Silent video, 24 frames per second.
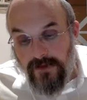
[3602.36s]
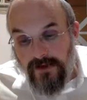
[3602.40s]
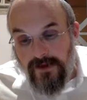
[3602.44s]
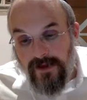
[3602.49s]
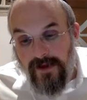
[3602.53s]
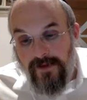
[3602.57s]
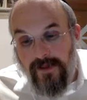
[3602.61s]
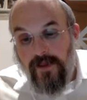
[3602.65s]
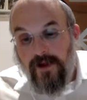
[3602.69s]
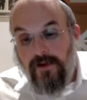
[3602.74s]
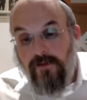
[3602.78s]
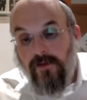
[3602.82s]

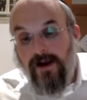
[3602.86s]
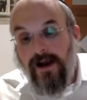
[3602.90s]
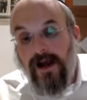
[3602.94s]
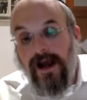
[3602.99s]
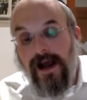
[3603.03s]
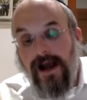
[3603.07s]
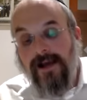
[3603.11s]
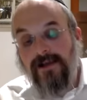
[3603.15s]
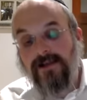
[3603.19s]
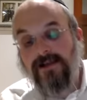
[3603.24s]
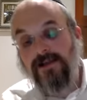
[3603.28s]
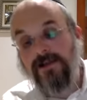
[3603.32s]
And then the Gemara
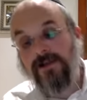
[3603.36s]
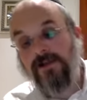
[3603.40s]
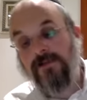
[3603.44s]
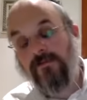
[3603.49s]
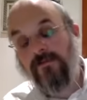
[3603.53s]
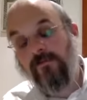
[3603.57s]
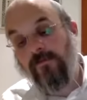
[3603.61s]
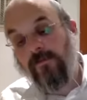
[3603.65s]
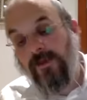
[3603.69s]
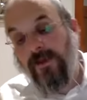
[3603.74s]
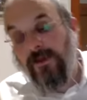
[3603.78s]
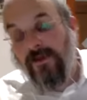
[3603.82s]
asks,
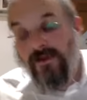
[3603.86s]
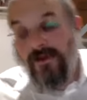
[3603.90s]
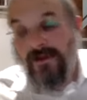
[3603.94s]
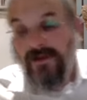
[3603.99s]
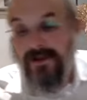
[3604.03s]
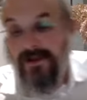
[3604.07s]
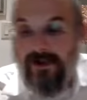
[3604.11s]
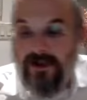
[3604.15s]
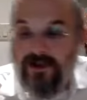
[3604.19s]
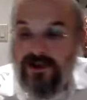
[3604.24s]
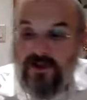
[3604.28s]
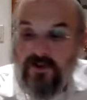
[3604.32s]
so
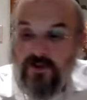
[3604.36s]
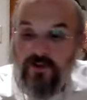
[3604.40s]
I'm not sure